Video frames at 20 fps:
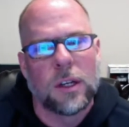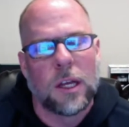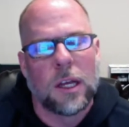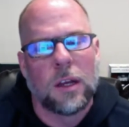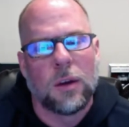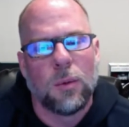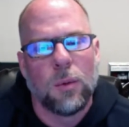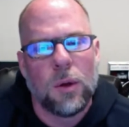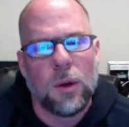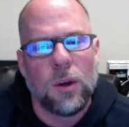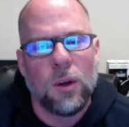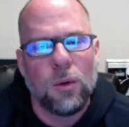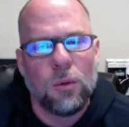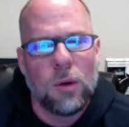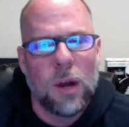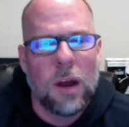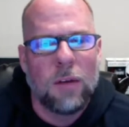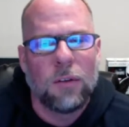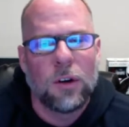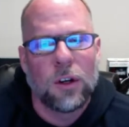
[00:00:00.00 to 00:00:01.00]
Like, you
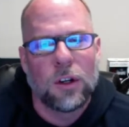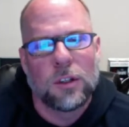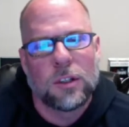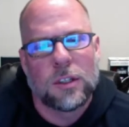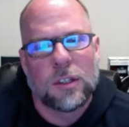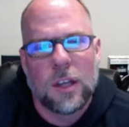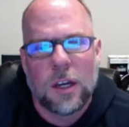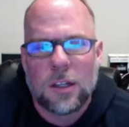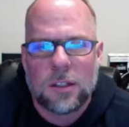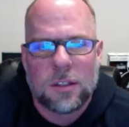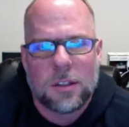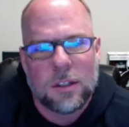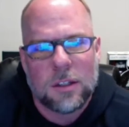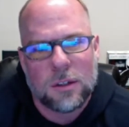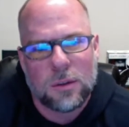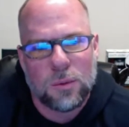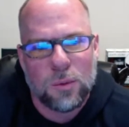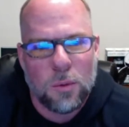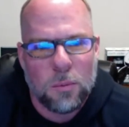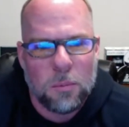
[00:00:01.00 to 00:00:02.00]
never discussed
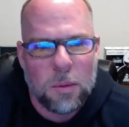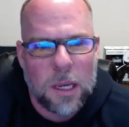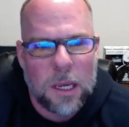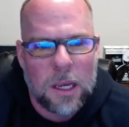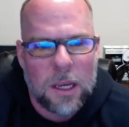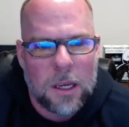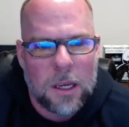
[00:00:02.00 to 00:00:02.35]
this with me,